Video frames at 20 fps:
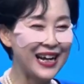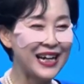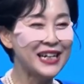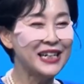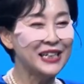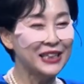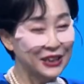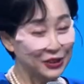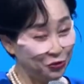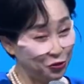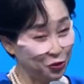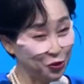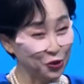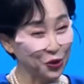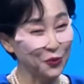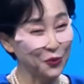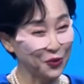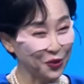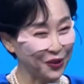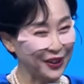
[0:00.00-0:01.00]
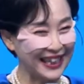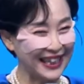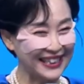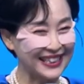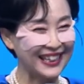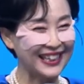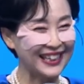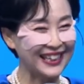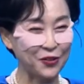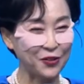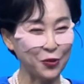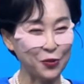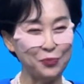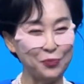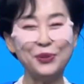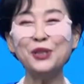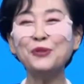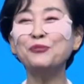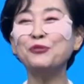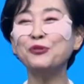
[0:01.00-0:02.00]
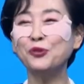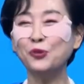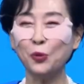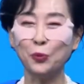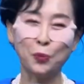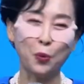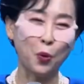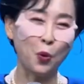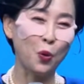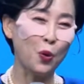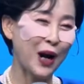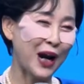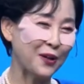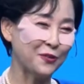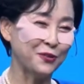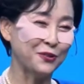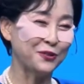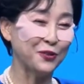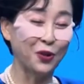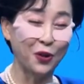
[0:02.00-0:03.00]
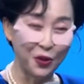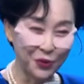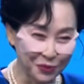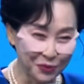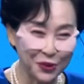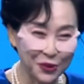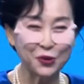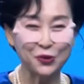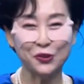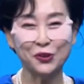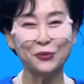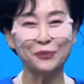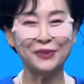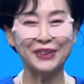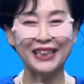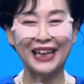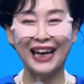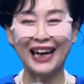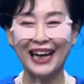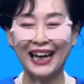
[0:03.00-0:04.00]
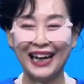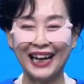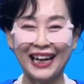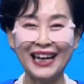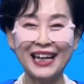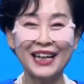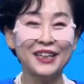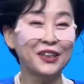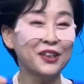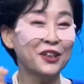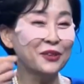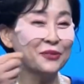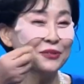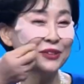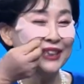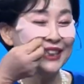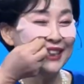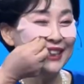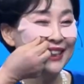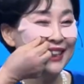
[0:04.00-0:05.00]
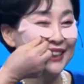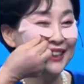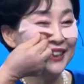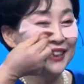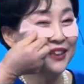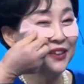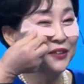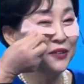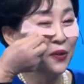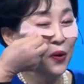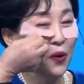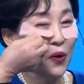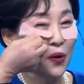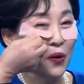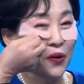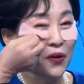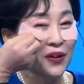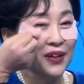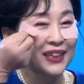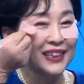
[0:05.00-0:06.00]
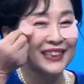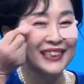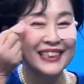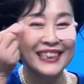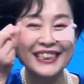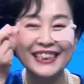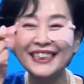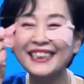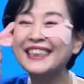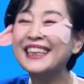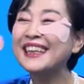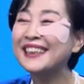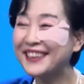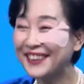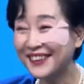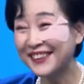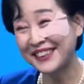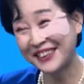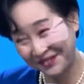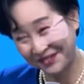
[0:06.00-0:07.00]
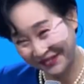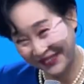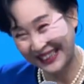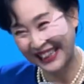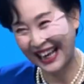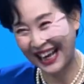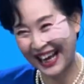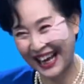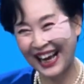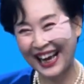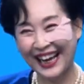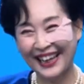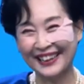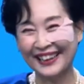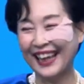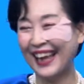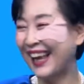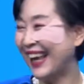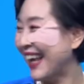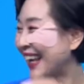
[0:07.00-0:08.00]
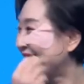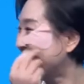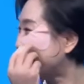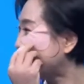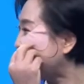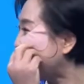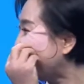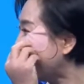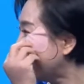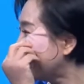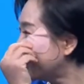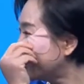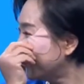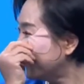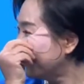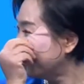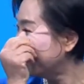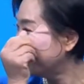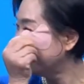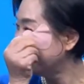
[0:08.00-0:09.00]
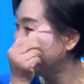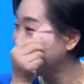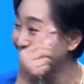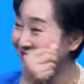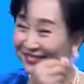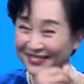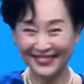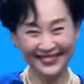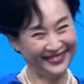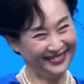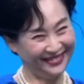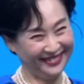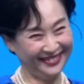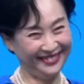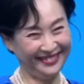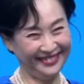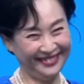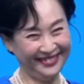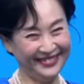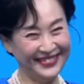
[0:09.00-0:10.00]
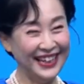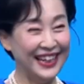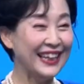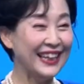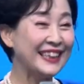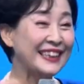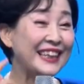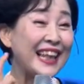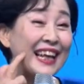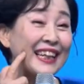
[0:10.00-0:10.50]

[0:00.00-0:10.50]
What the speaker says: It is good for blocking UV rays and it improves skin and wrinkles. It comes off very easily like this.